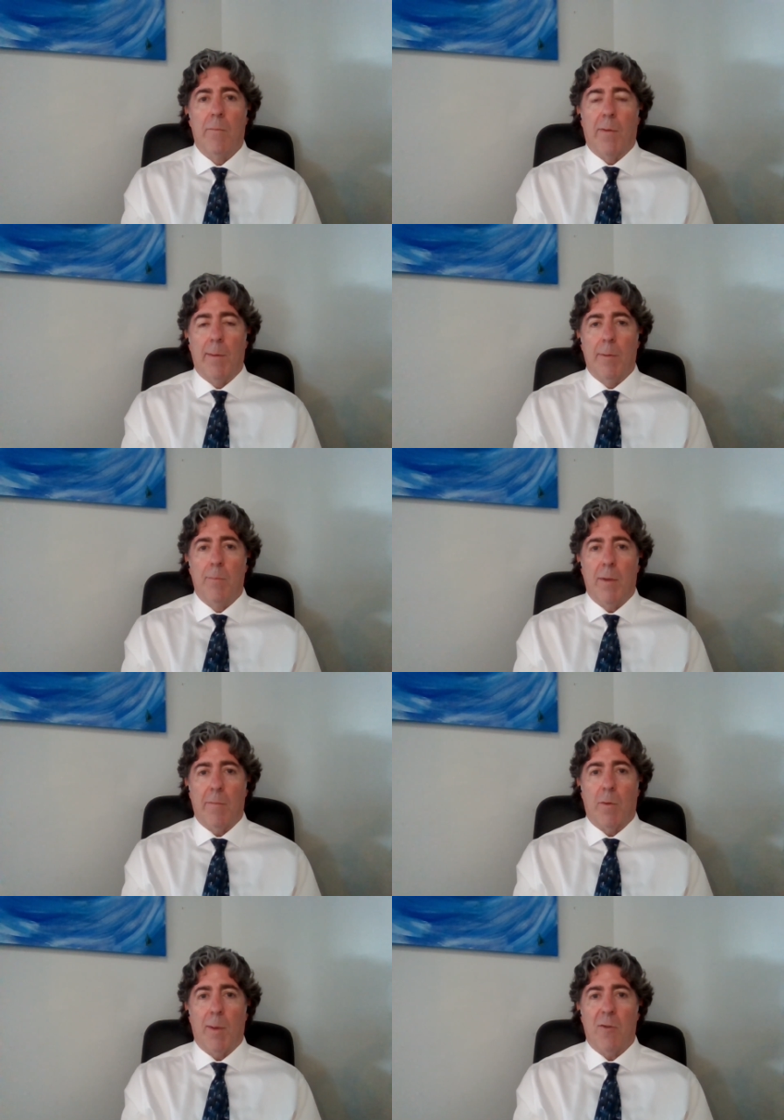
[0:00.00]
from
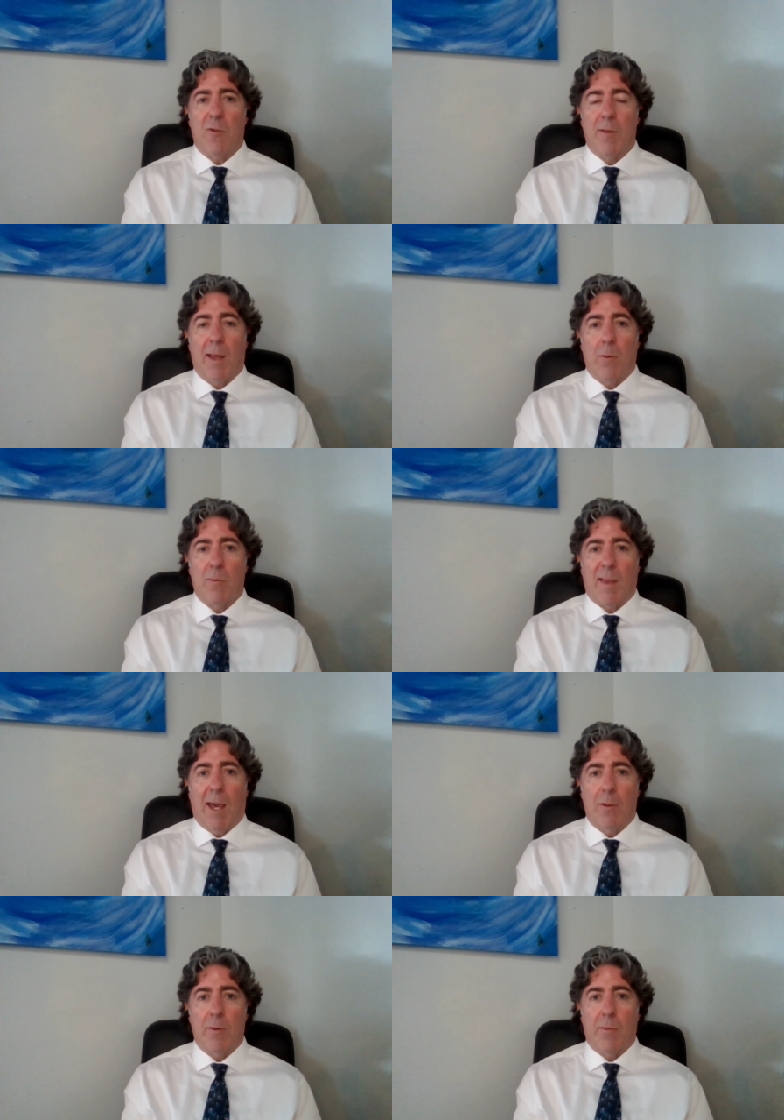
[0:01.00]
information that was
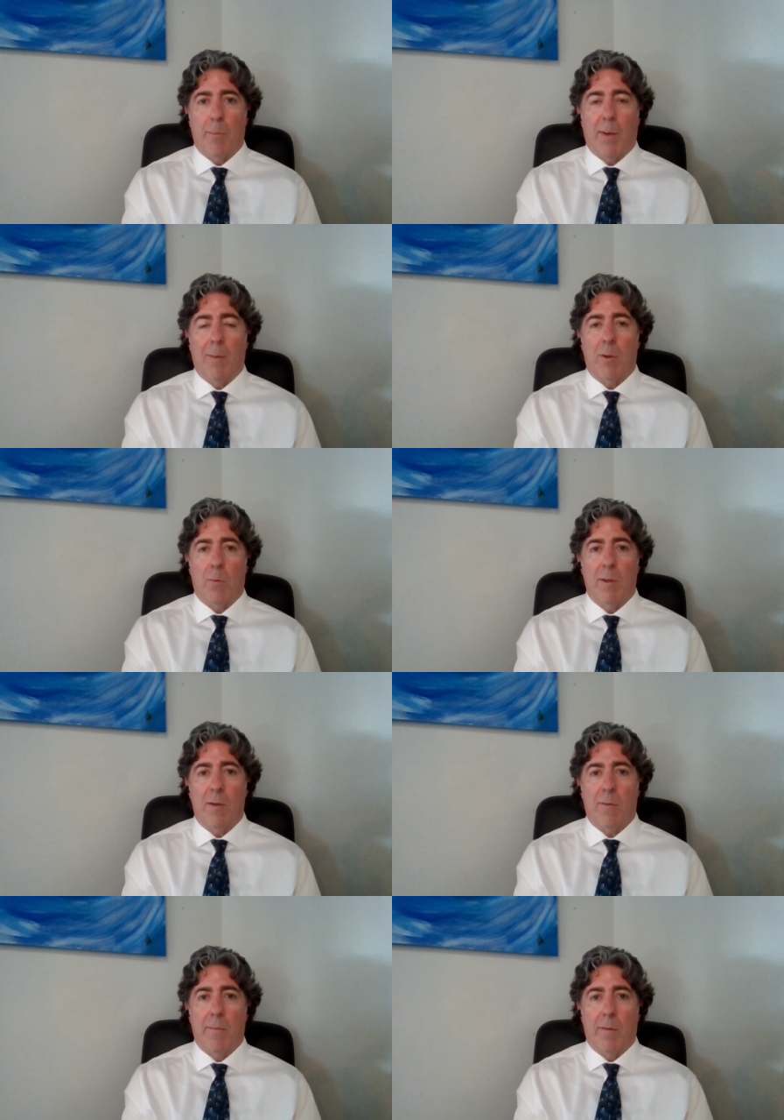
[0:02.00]
gathered from public
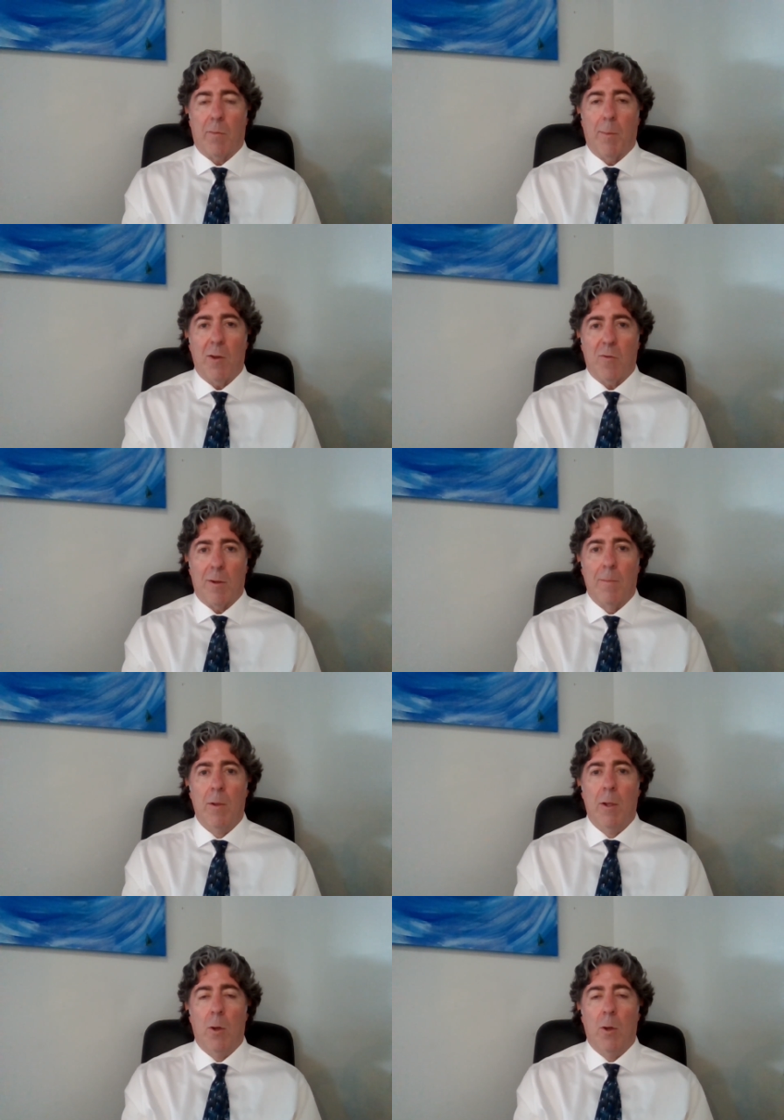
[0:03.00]
release of information.